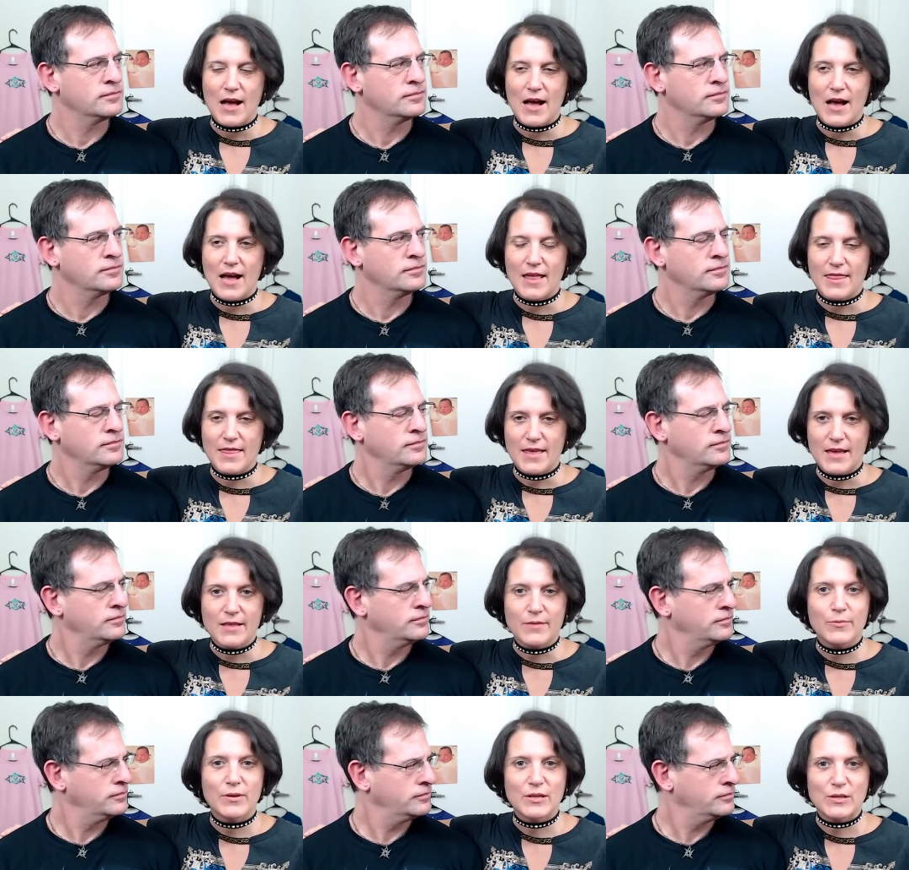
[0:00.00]
Speaker 1: I think
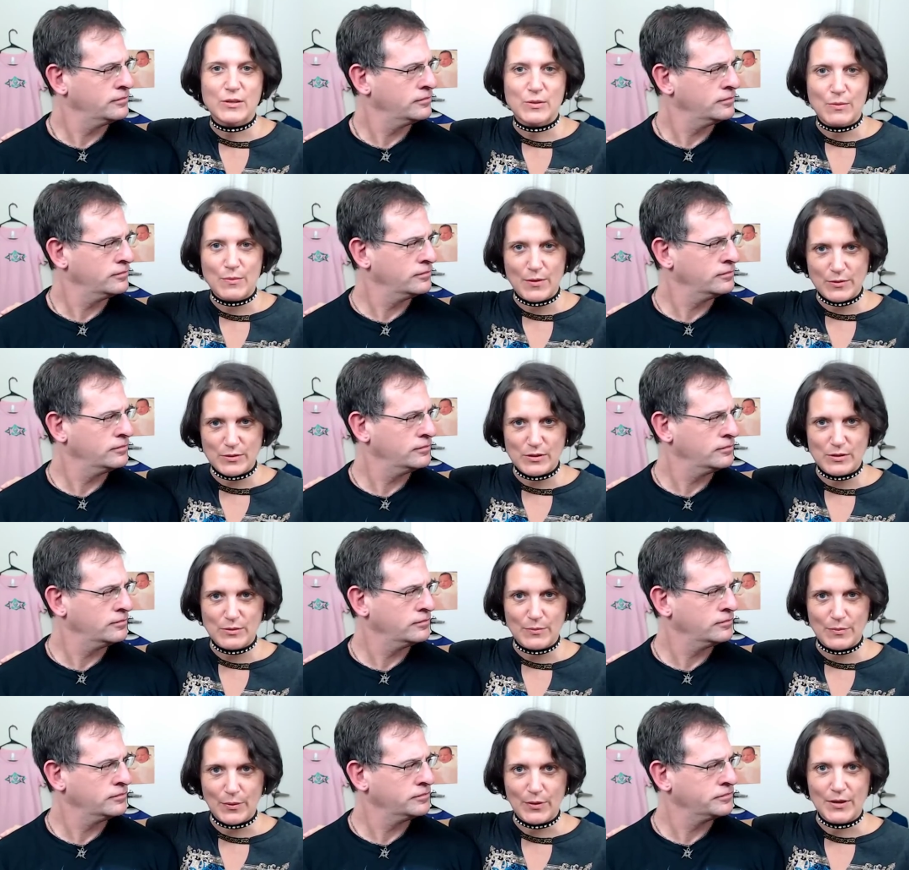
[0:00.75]
what is most
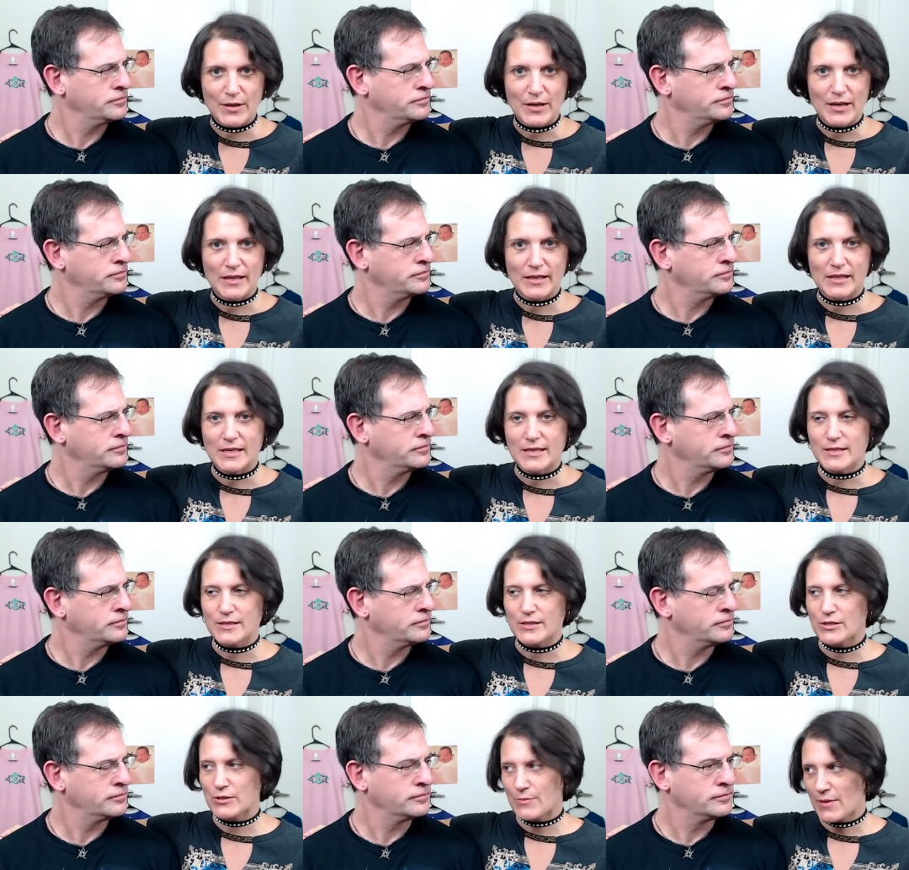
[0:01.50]
important, at
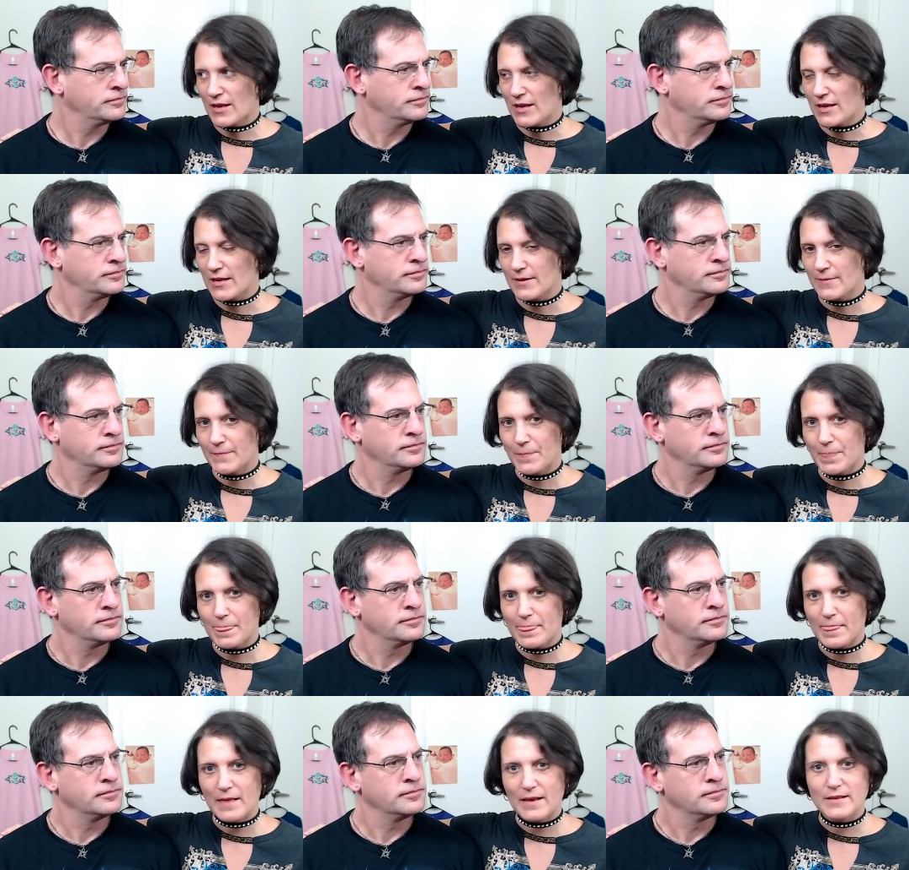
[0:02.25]
least to me,
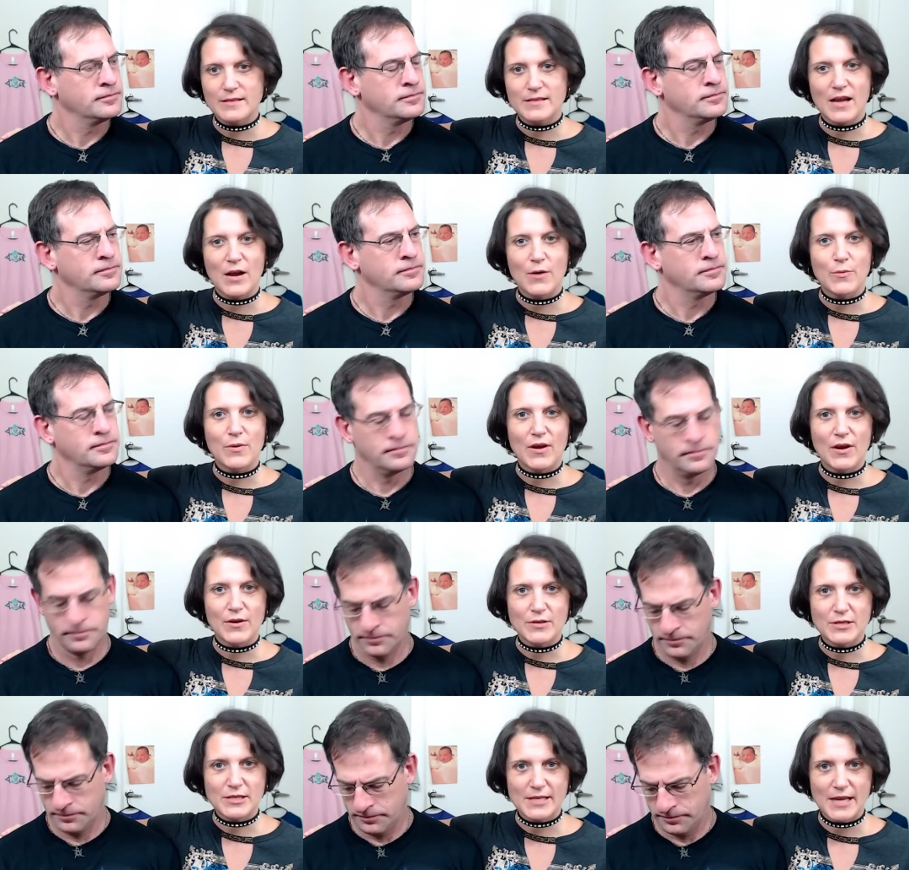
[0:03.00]
is that we are
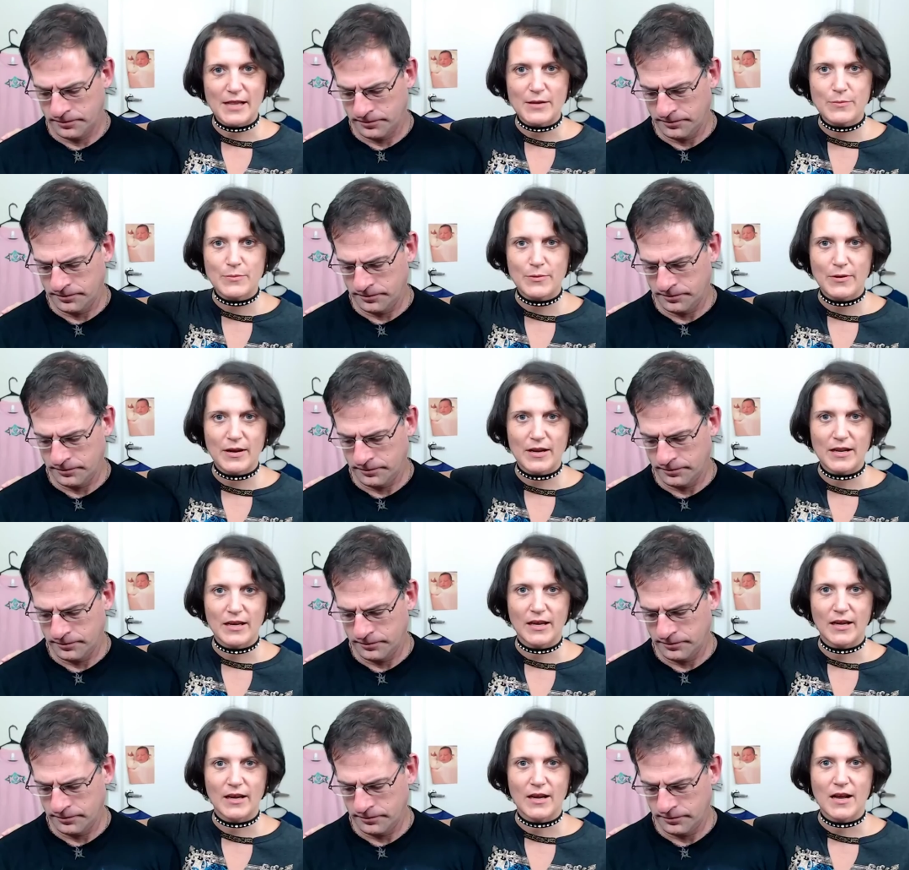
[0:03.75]

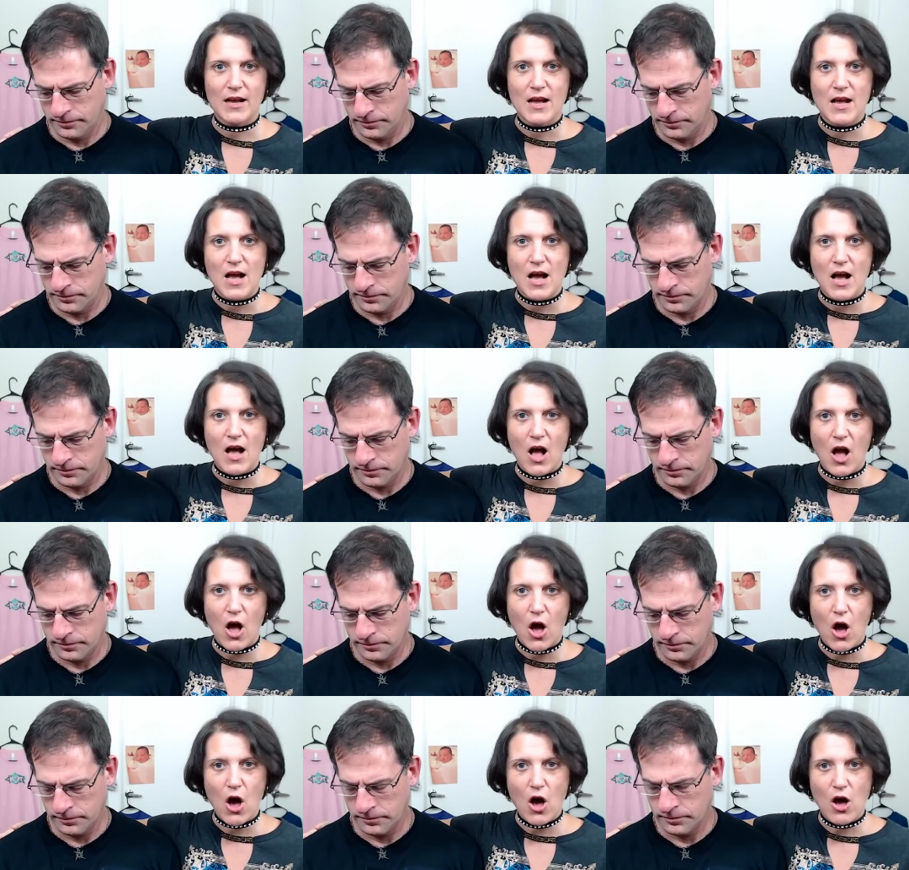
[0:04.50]
celebrating
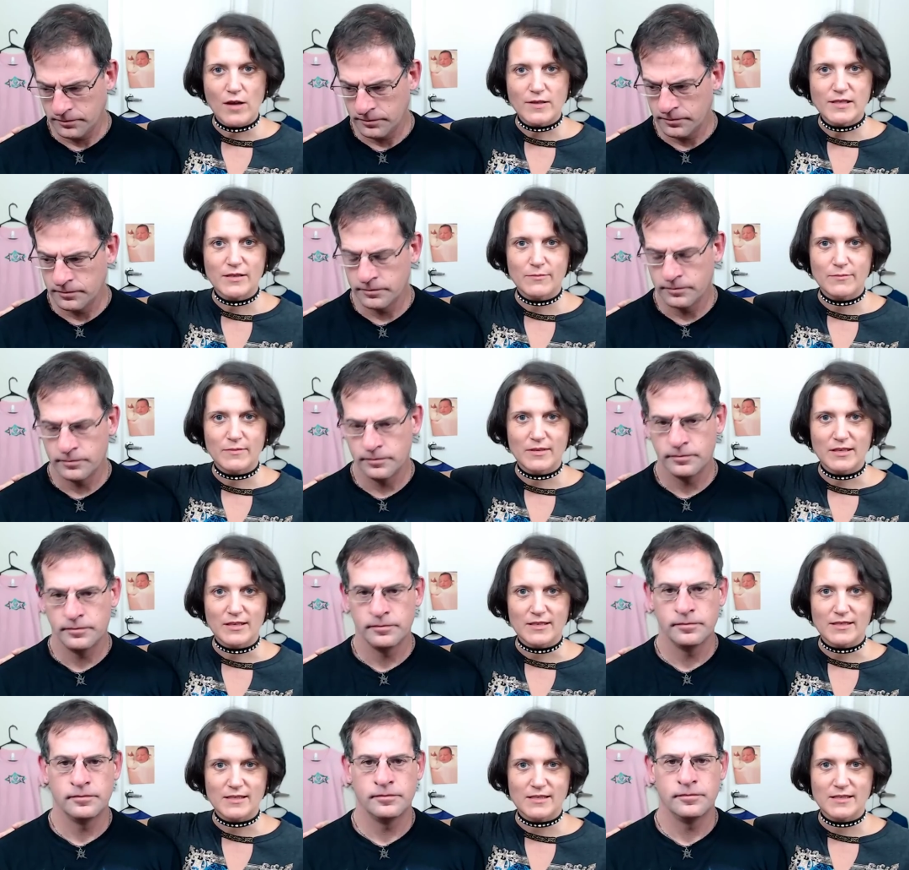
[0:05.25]

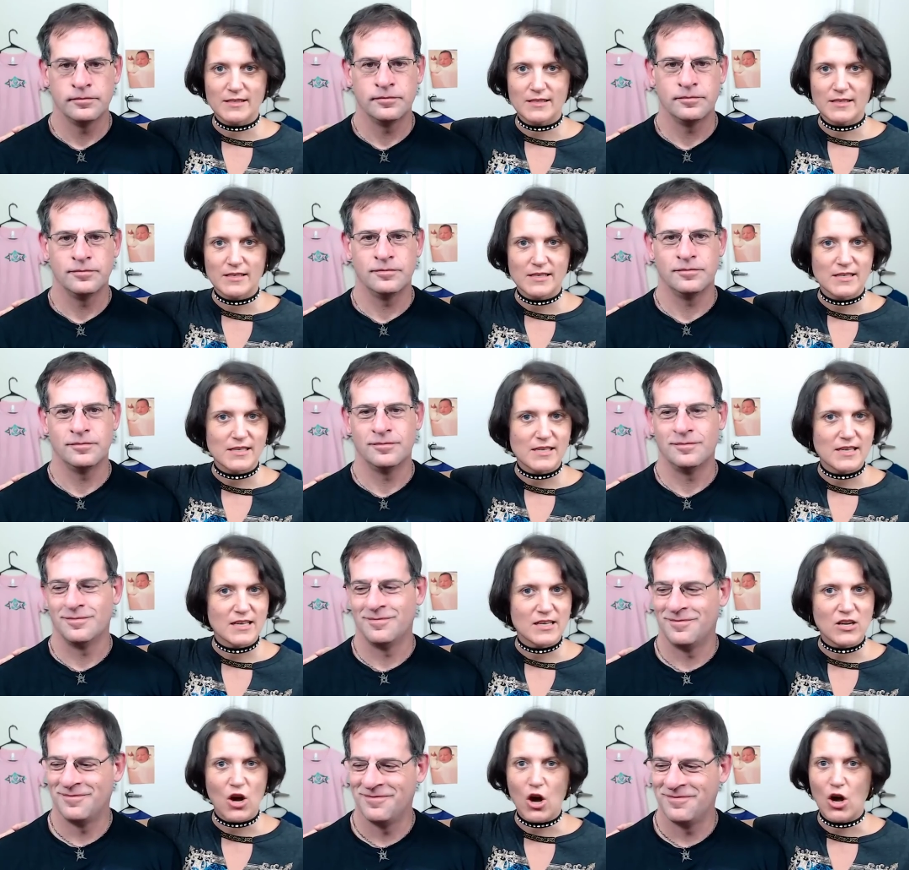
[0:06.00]
awesomeness
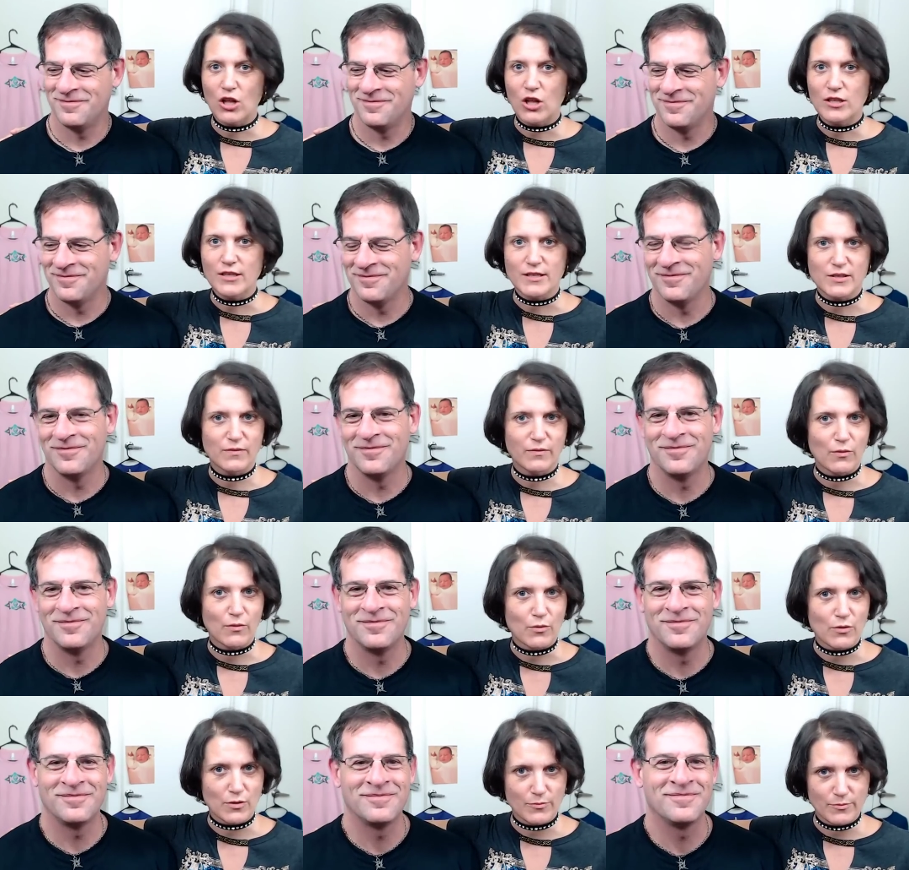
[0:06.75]
in all its
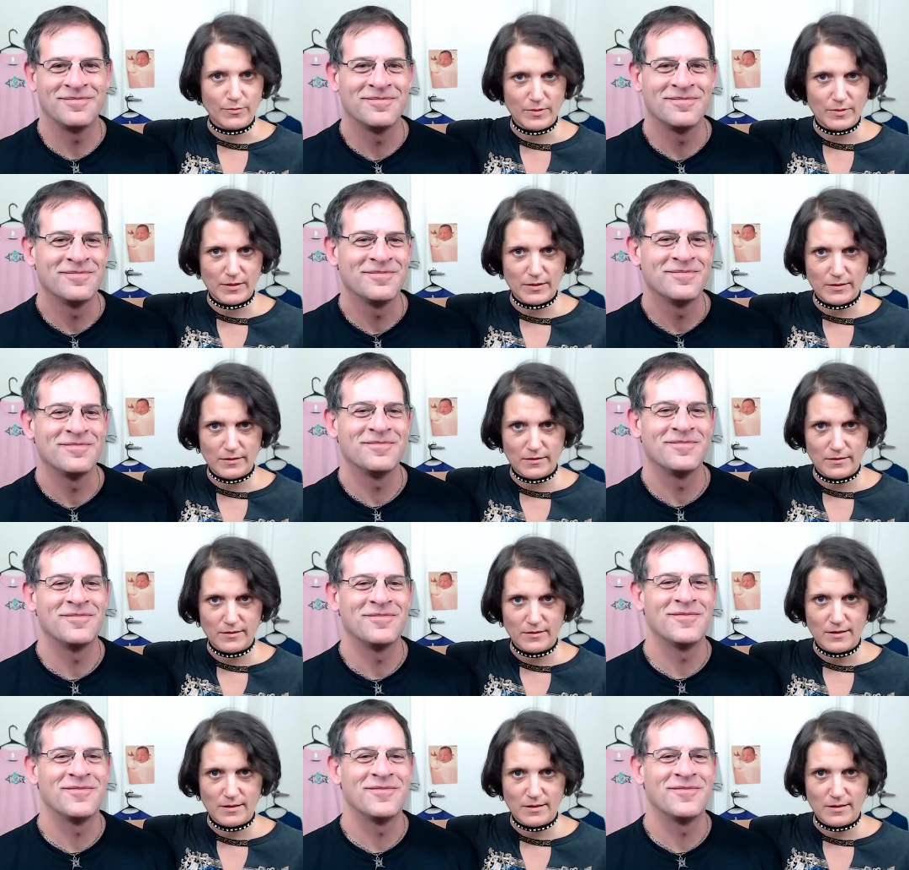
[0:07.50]
forms.